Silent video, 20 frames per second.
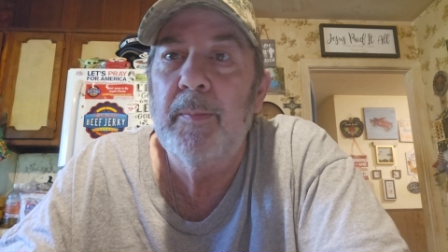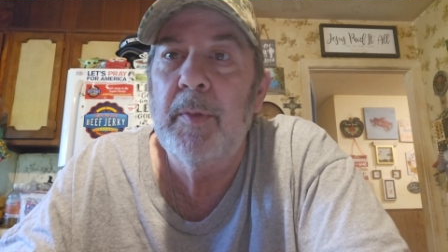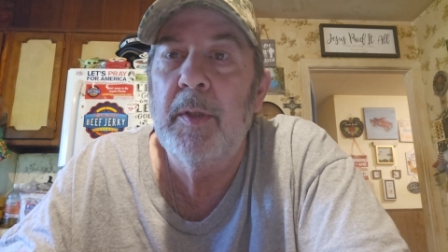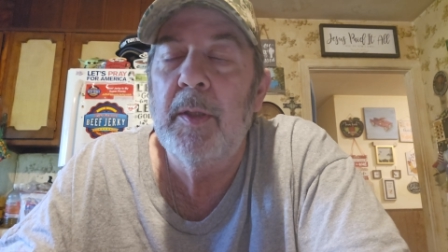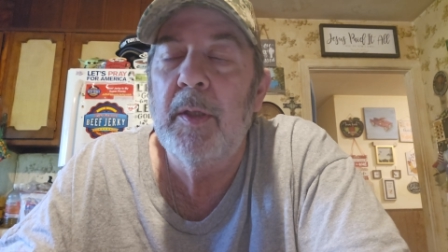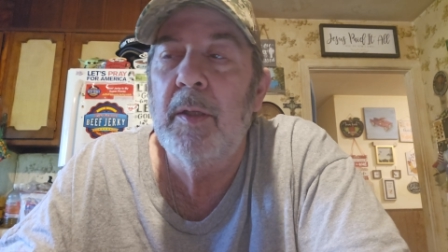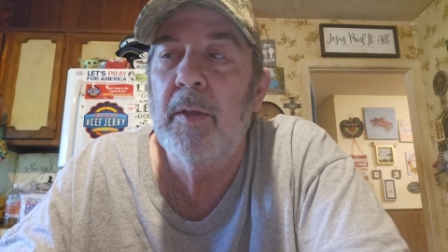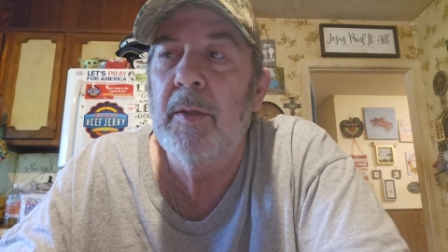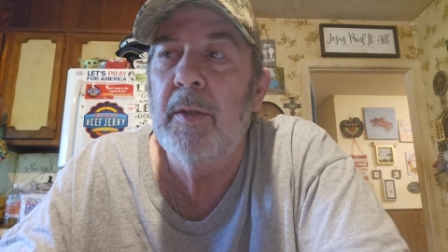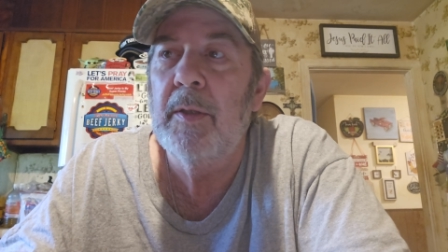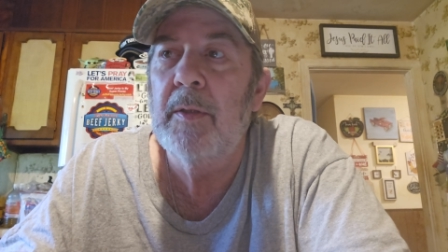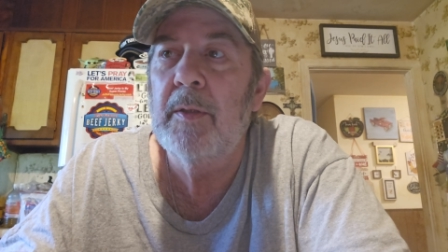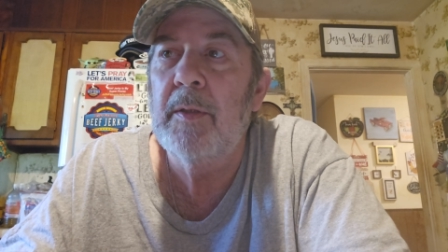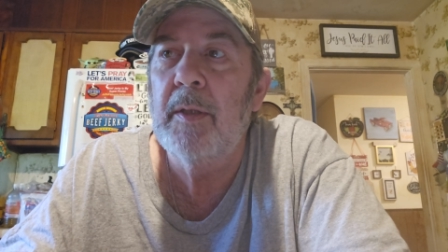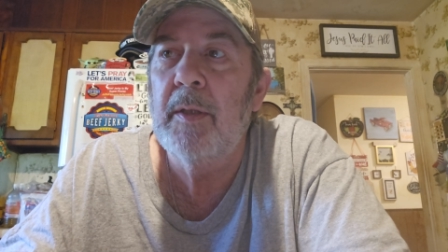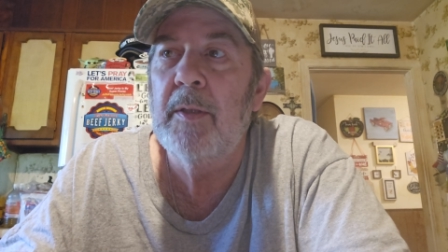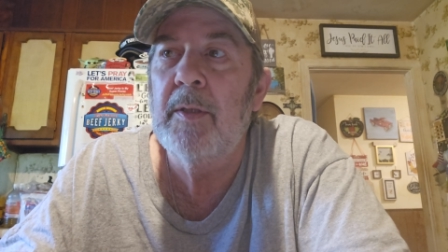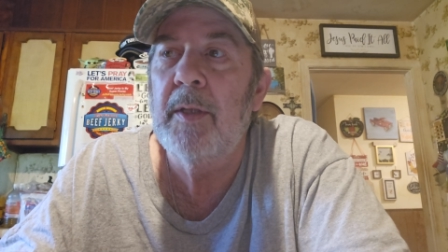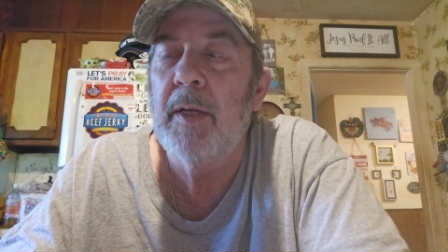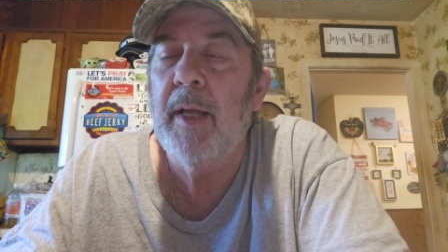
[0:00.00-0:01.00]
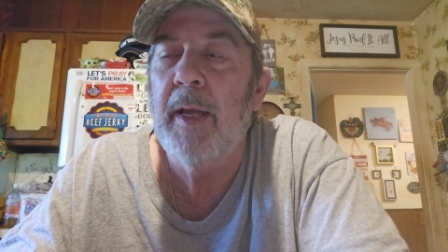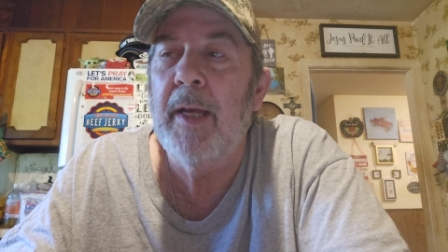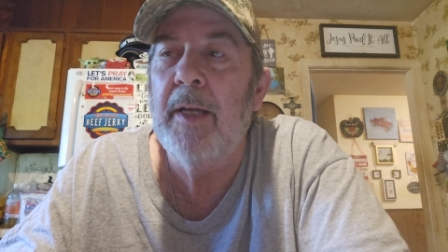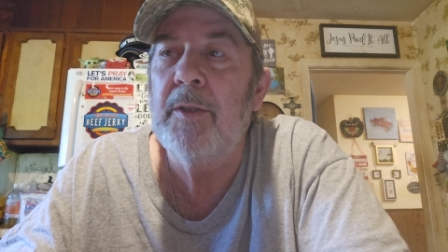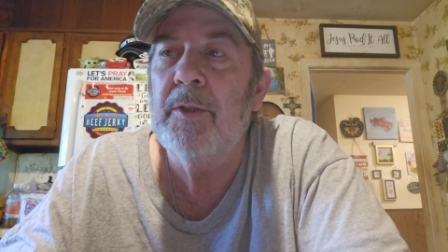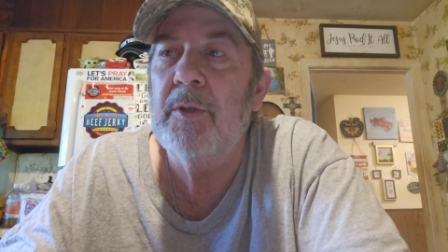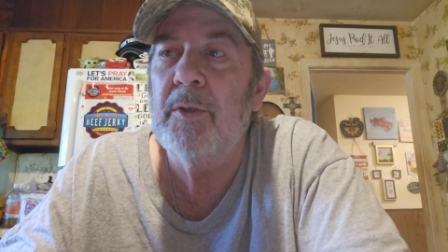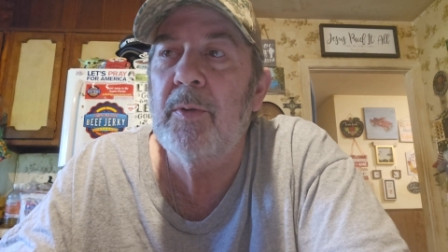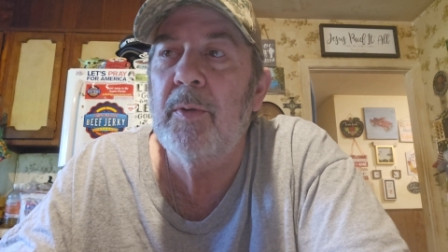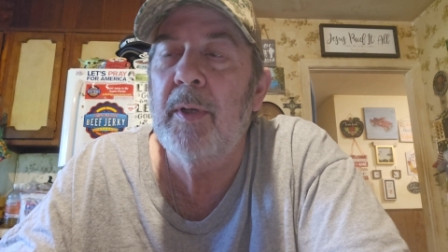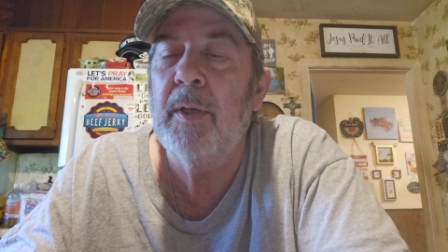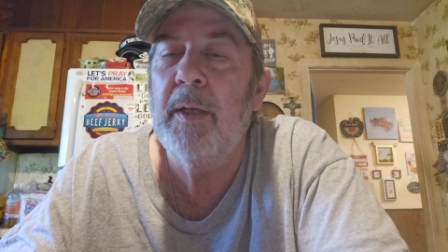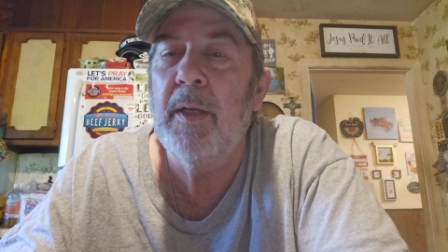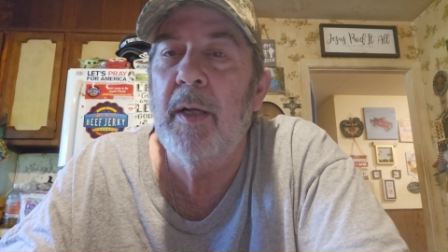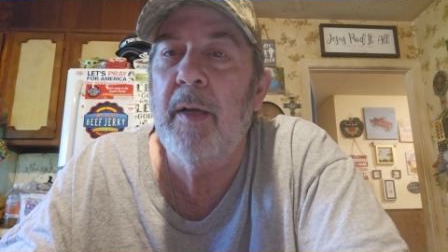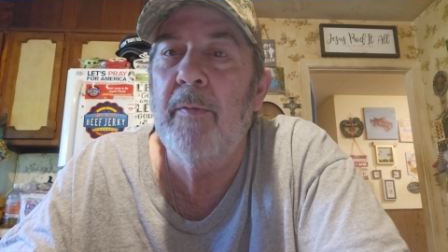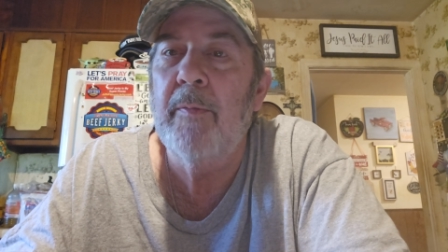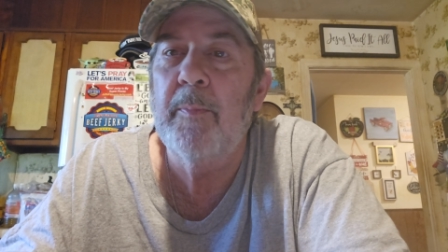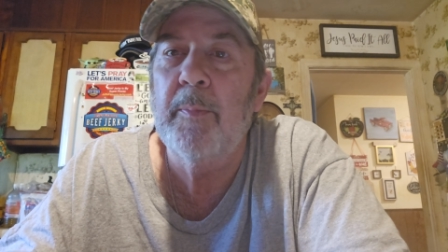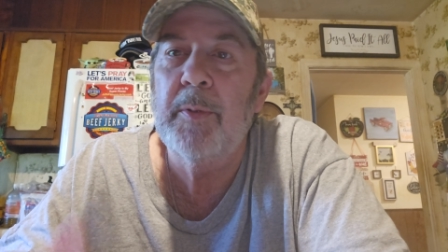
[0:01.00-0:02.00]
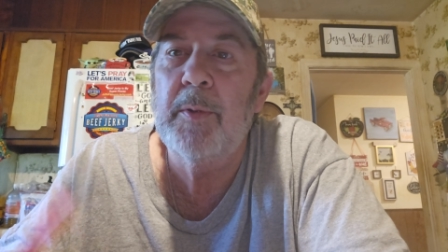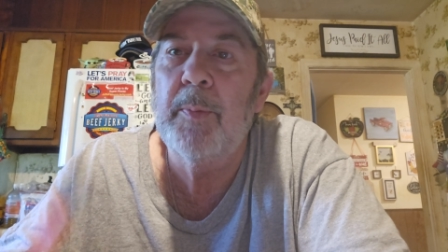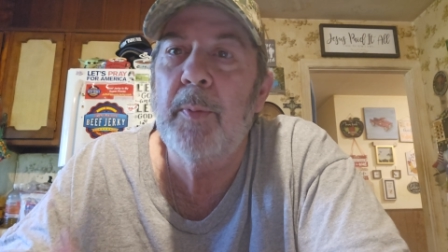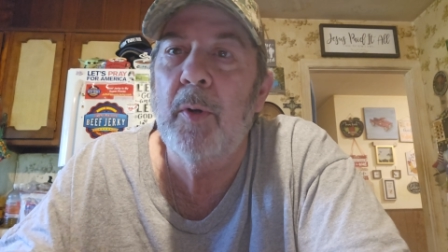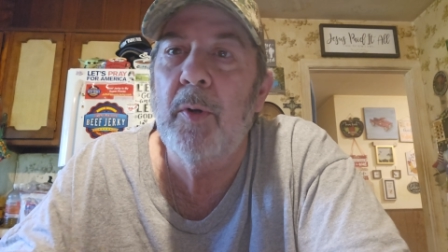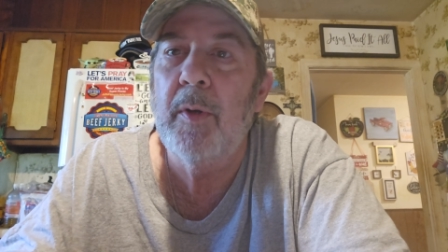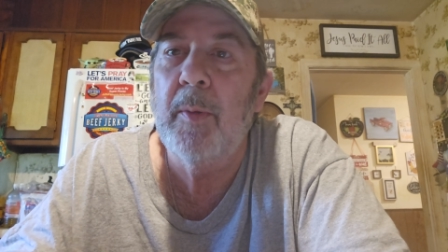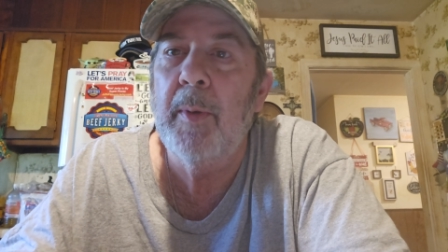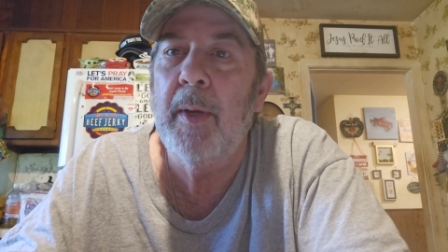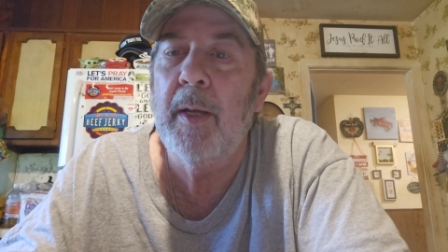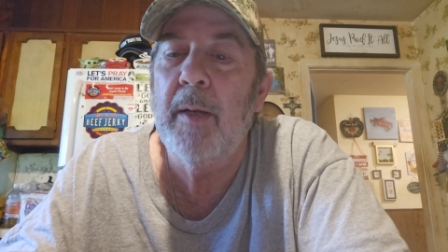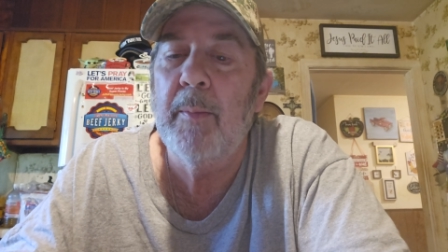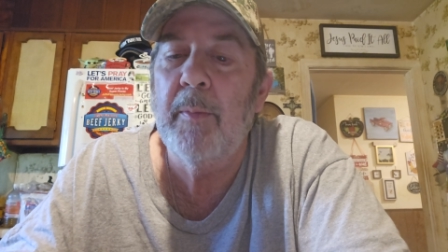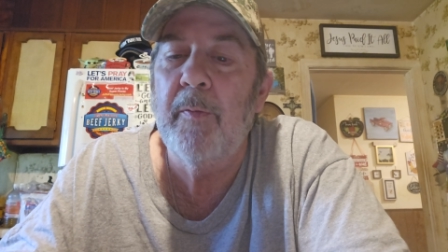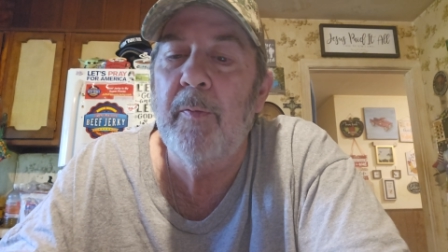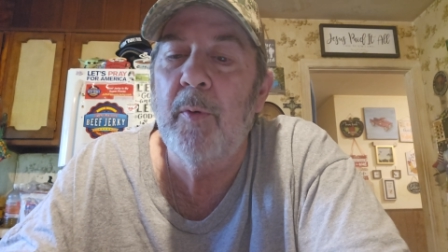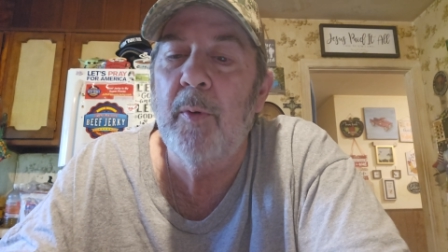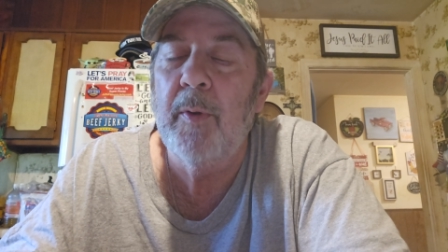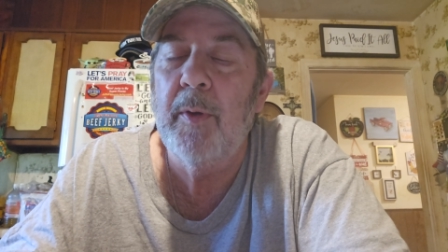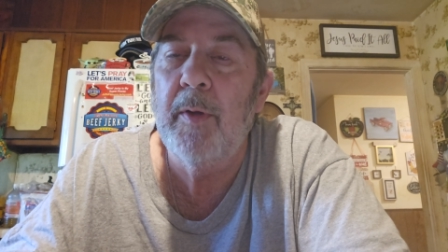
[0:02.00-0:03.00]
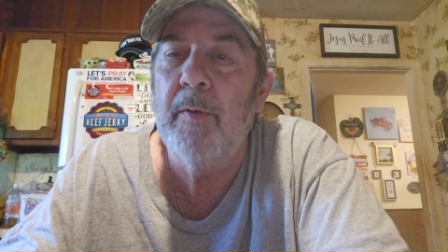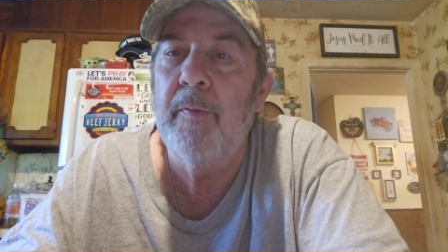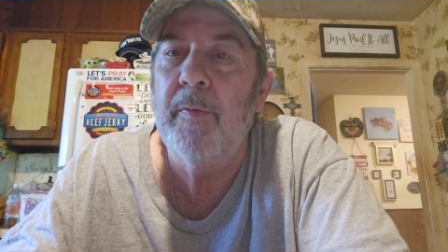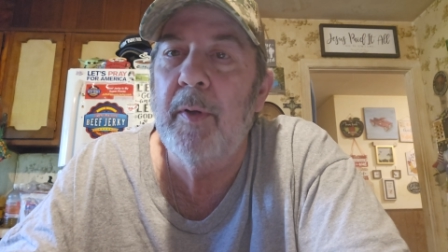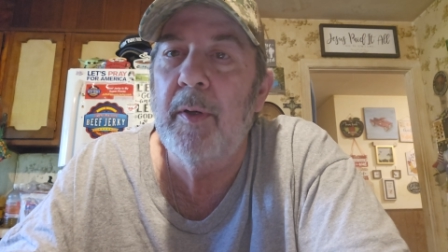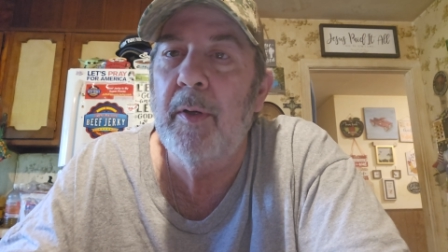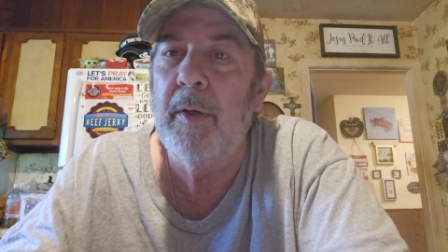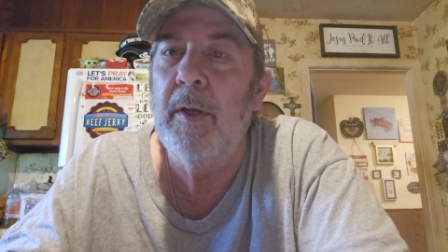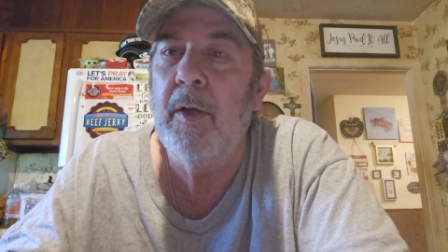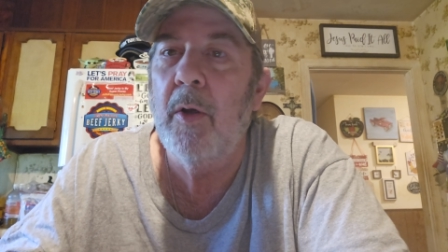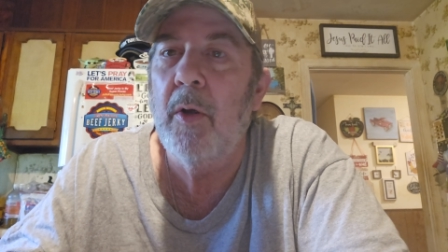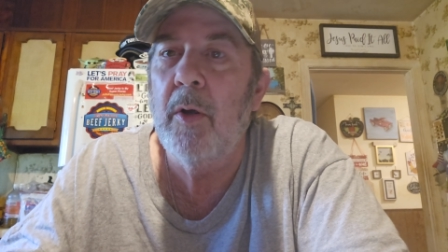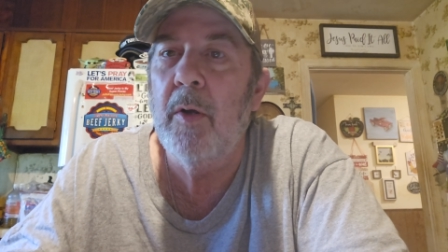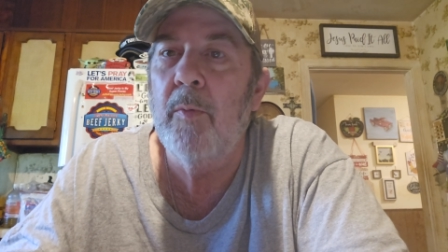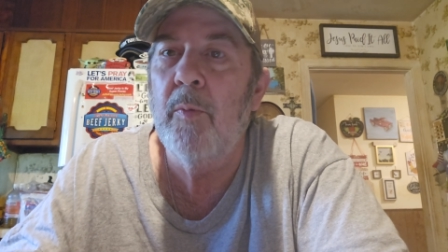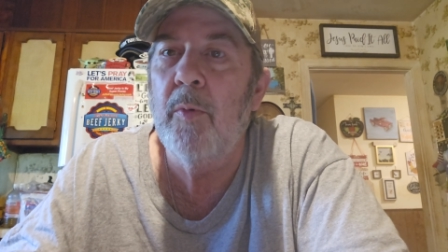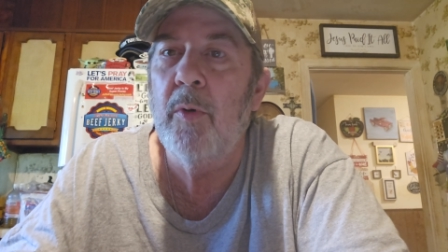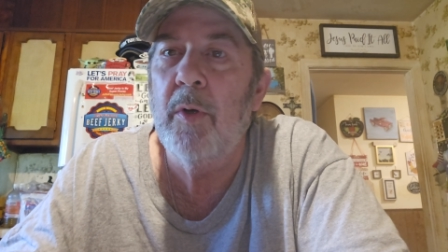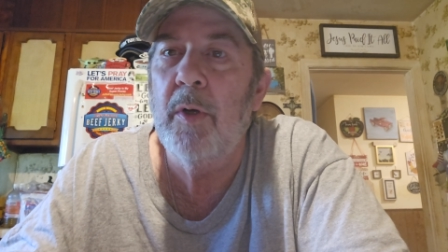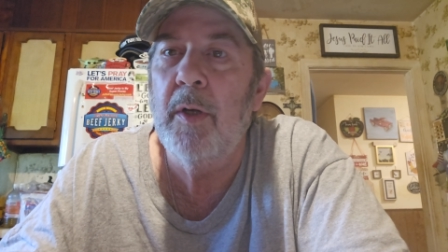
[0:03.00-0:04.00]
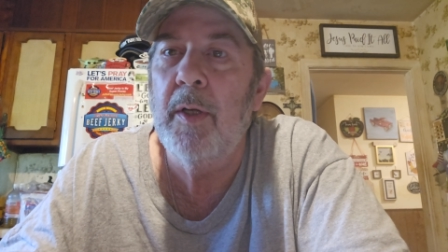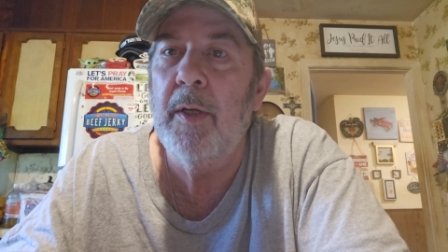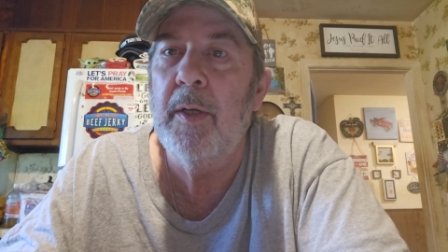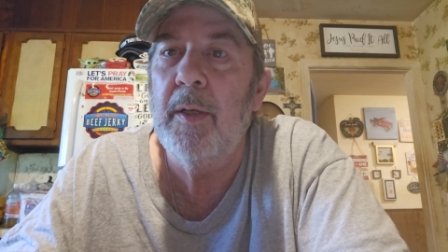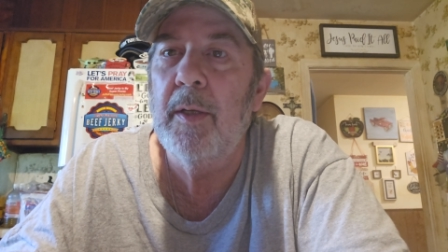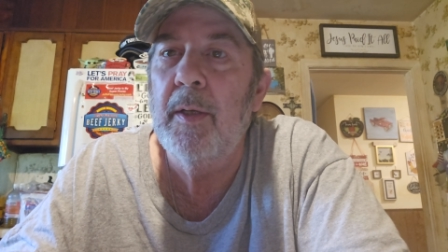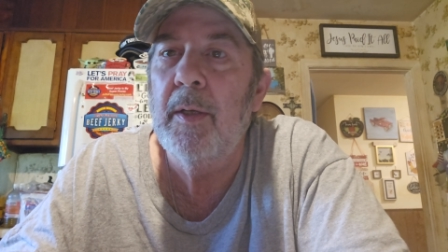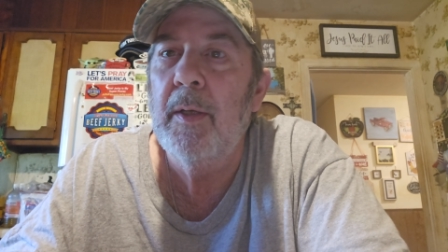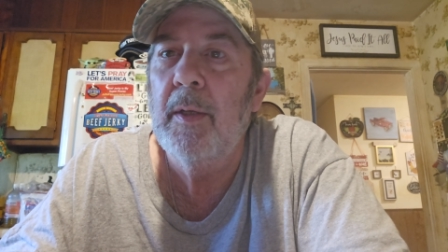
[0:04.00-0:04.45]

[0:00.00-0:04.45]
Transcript: You know, it's it's an ash tree, and I spoke about it before. They're very hard wood.